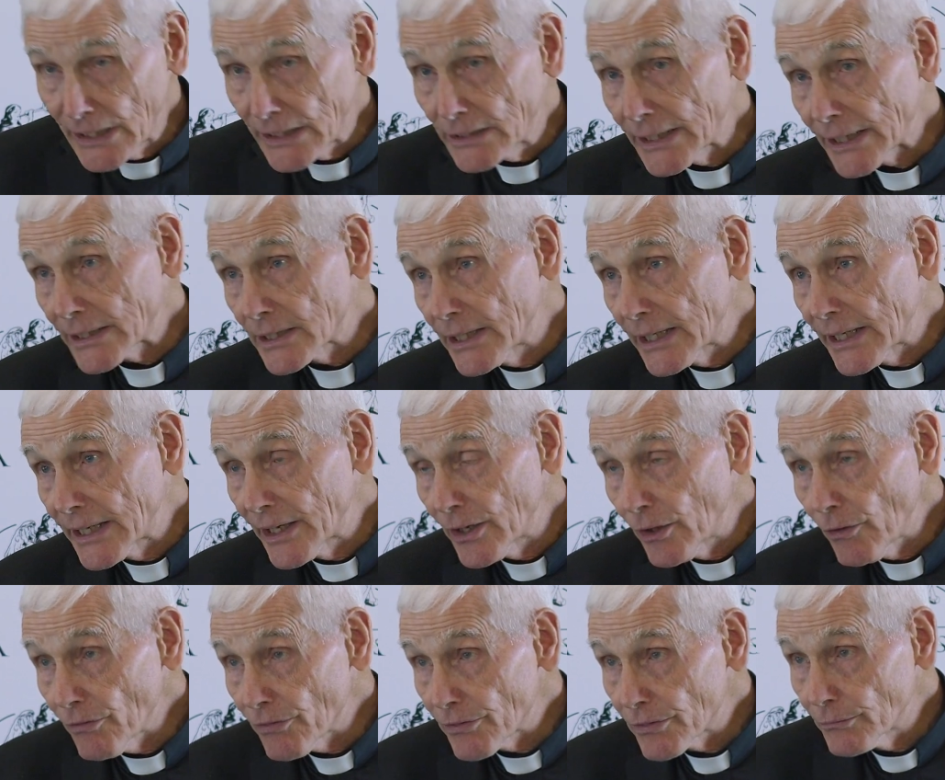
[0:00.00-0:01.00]
neglecting
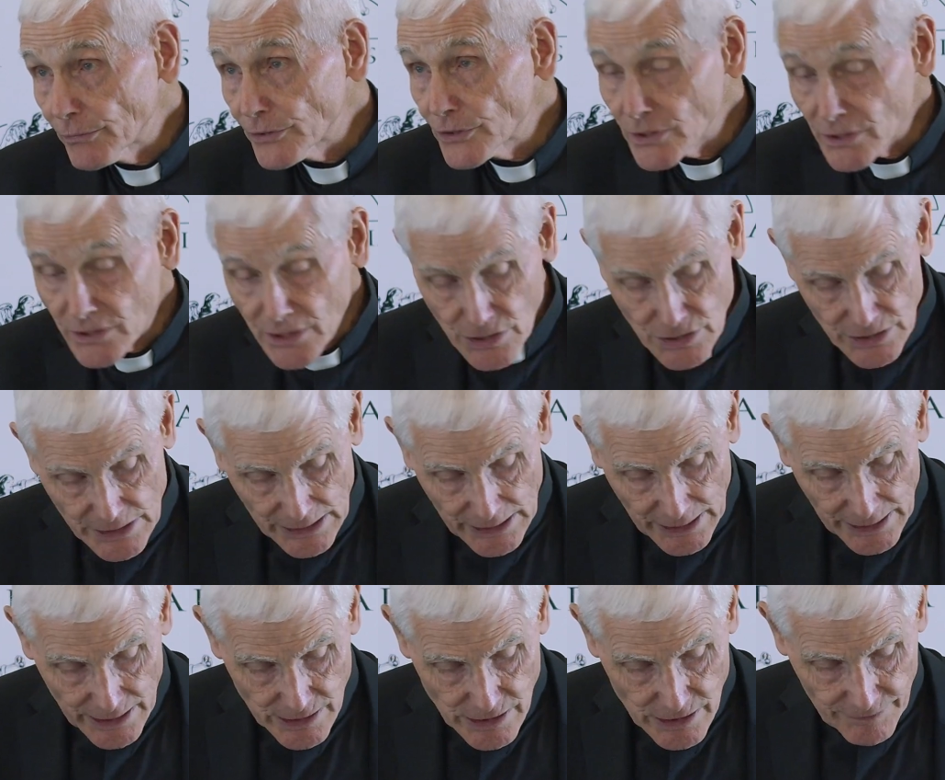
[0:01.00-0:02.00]
health, which is a sin
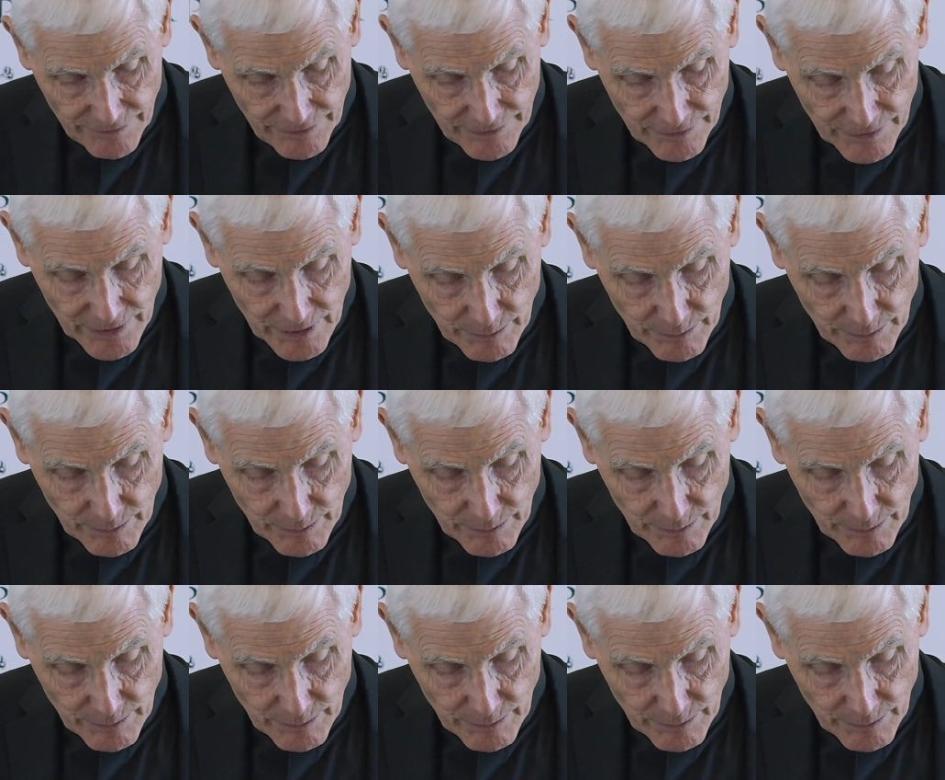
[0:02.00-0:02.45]
against the fifth